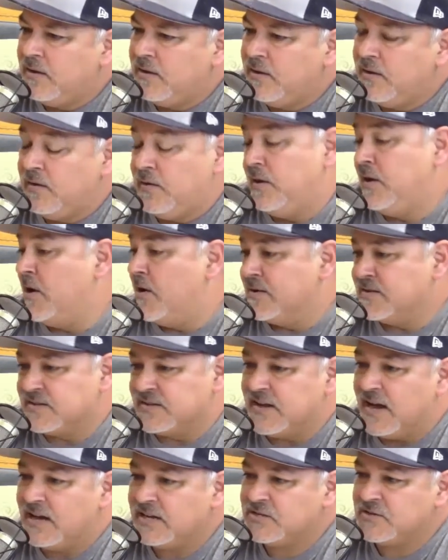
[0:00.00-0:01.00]
as a
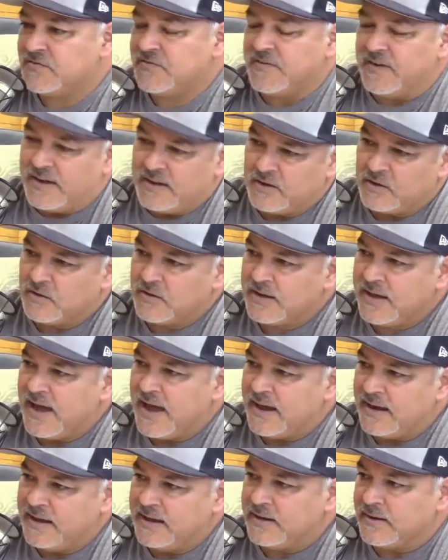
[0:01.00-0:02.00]
Dodger fan, you look
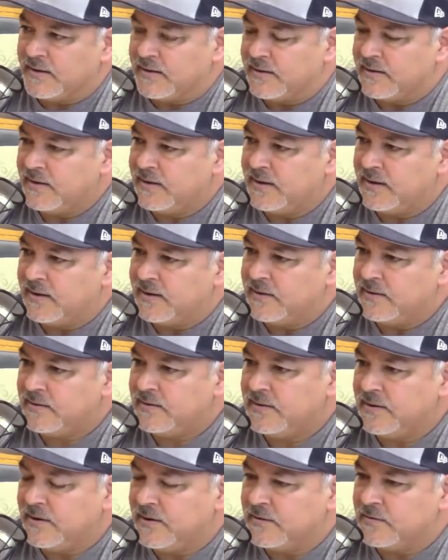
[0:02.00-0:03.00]
at it
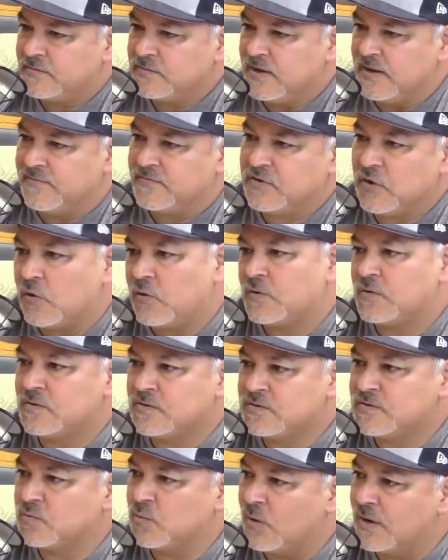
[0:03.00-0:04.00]
and if
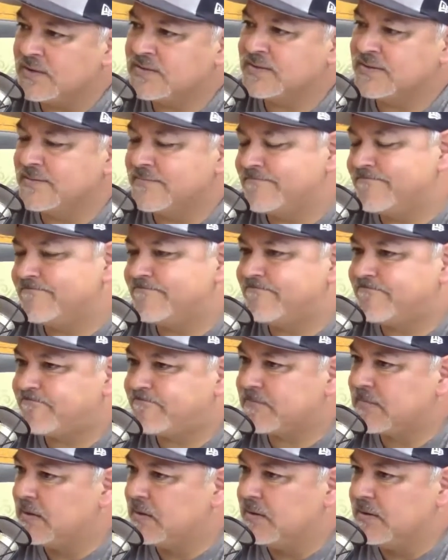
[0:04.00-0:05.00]
Toles wasn't
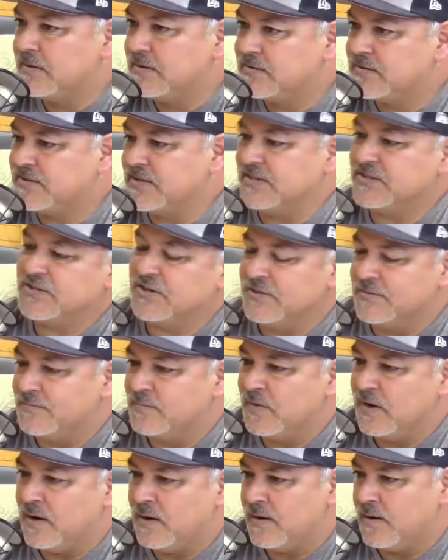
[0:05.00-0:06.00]
such a
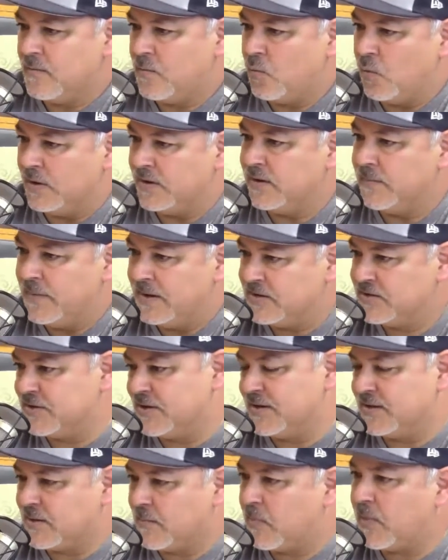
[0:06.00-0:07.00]

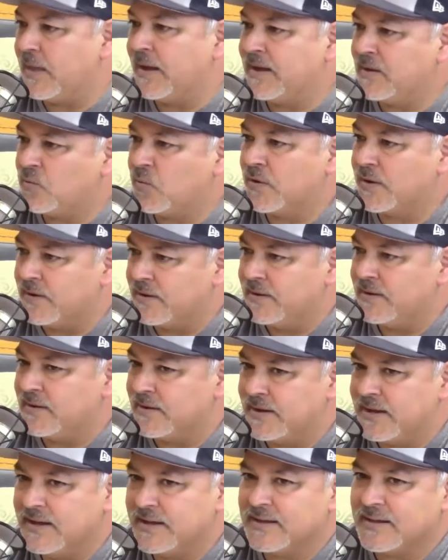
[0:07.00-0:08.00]
one-dimensional at the plate where you
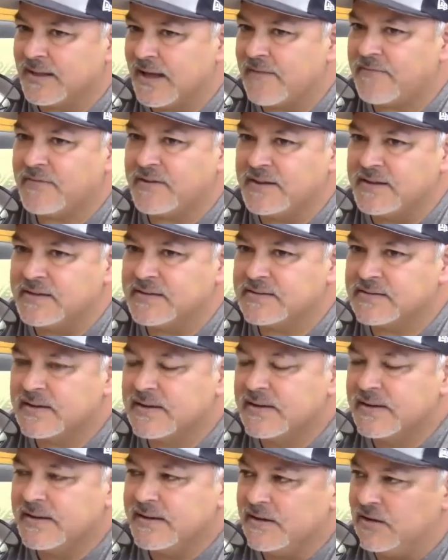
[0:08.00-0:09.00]
could hit lefties,
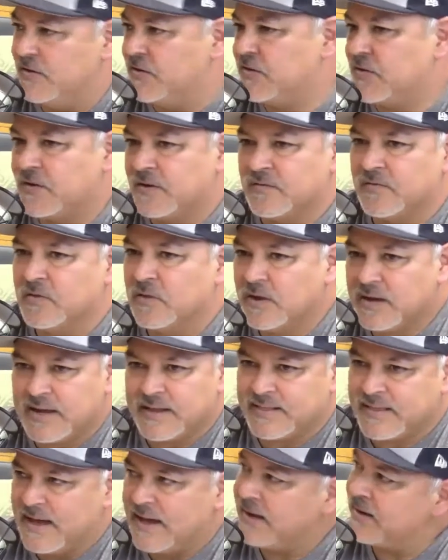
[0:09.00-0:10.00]
you'd sort of look
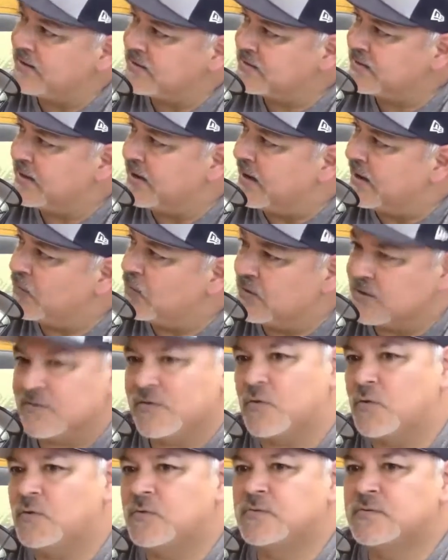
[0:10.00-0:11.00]
at that and say, when
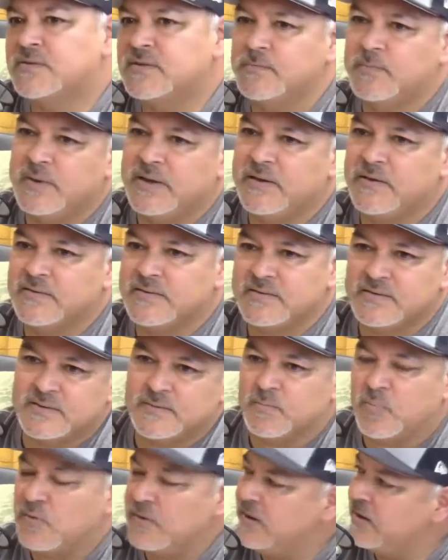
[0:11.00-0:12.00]
Toles and Peterson
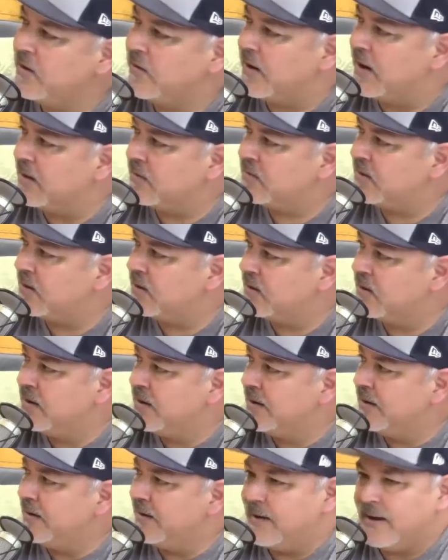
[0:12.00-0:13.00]
and Puig are out there,
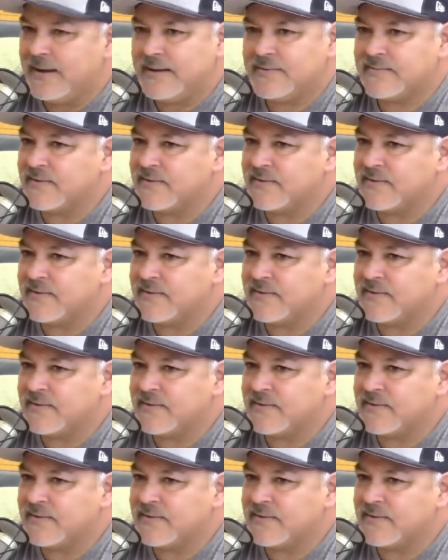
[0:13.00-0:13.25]
that's